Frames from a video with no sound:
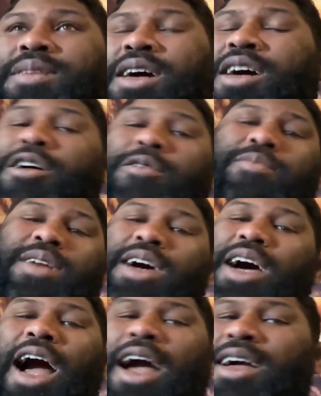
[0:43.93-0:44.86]
I hope
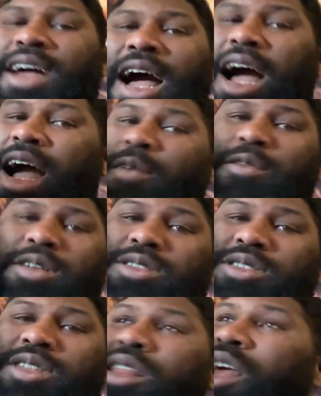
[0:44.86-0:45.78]
not. I
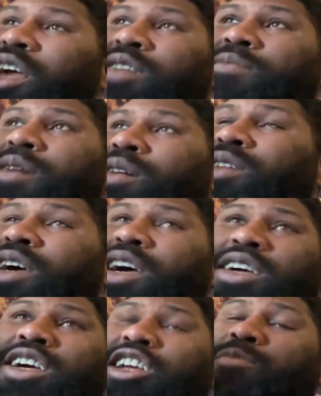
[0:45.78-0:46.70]
wasn't thinking about
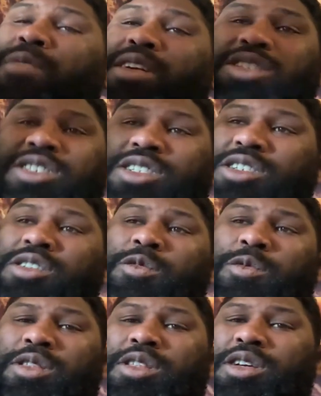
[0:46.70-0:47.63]
that, especially
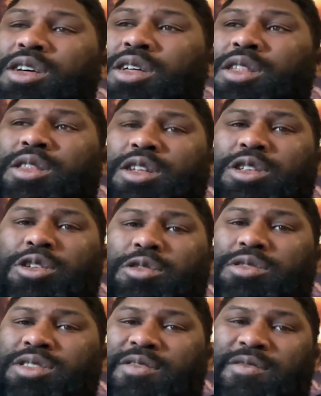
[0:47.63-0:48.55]
with the, the
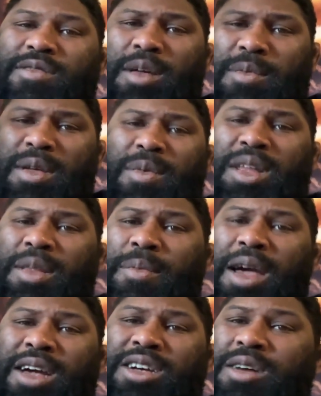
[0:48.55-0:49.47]
news of me being the
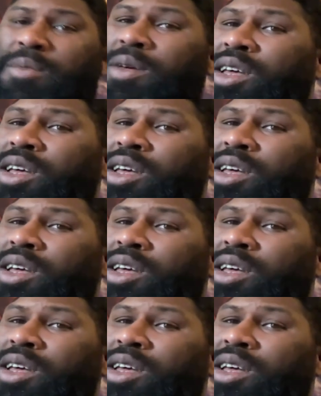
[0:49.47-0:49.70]
backup.